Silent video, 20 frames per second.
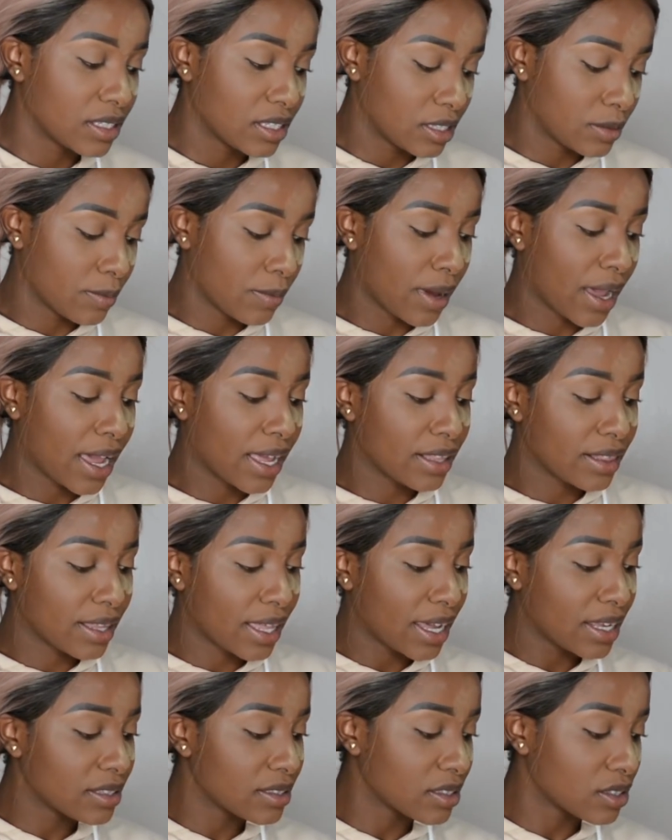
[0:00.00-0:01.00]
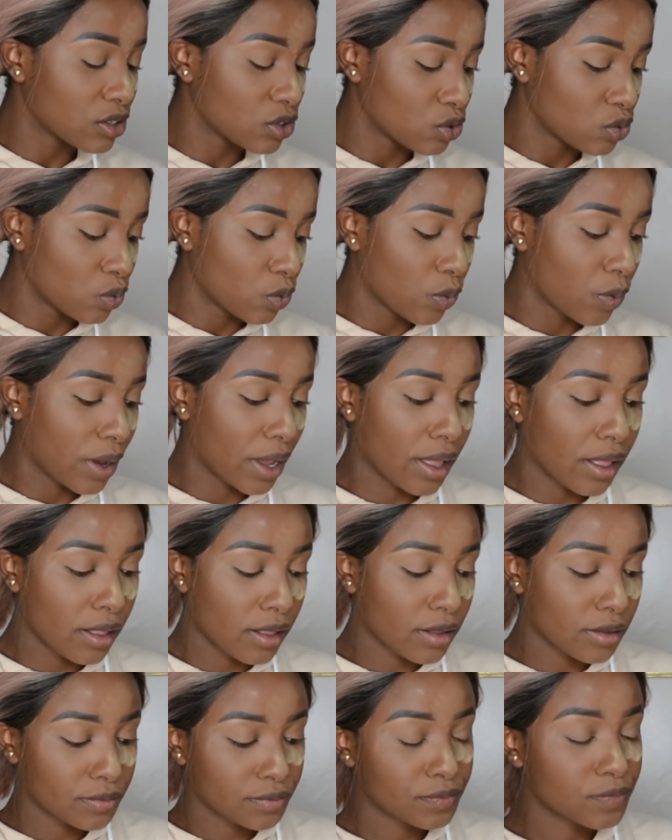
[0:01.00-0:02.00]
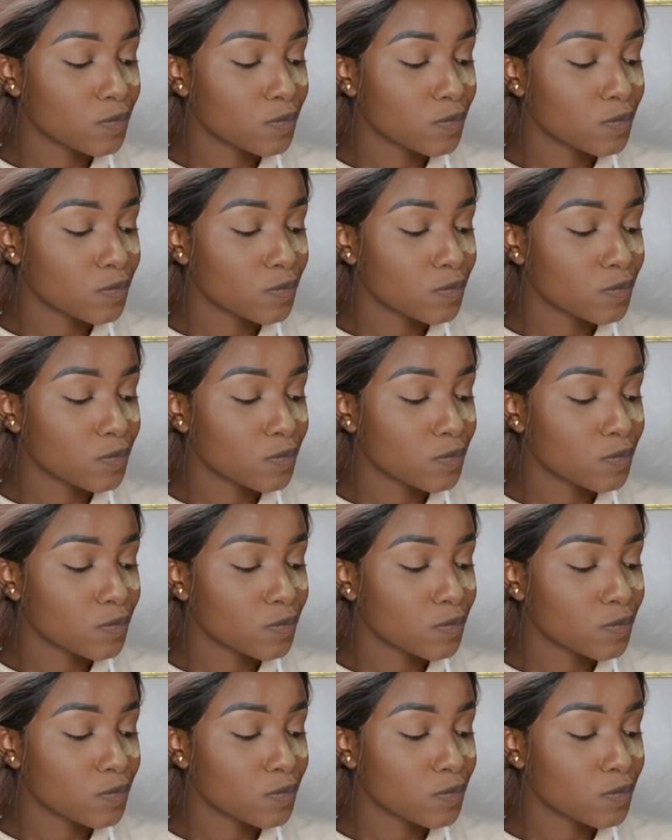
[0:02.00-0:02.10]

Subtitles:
the smile lines as well.